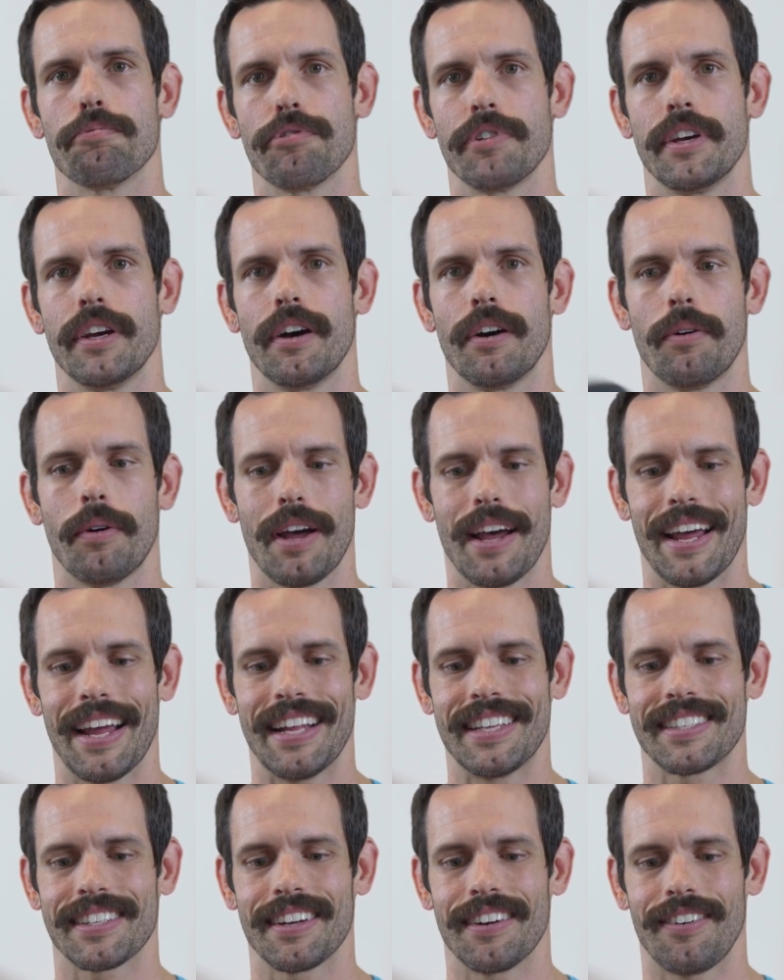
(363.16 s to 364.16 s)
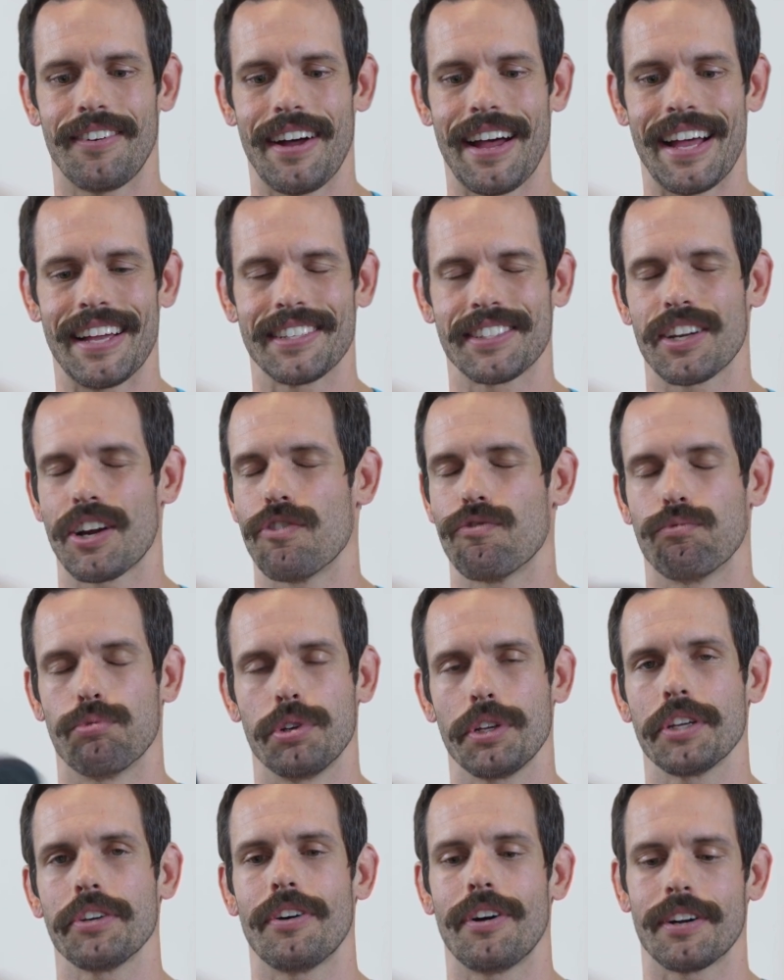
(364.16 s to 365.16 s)
Prio, it's gonna last a
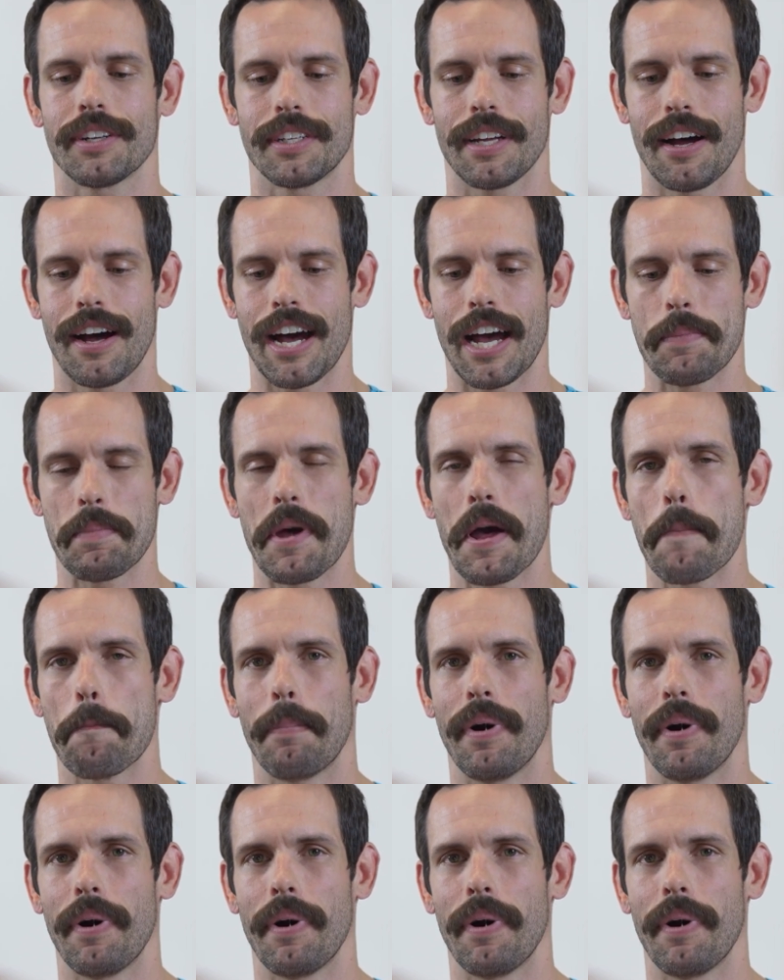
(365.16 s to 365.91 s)
really long time,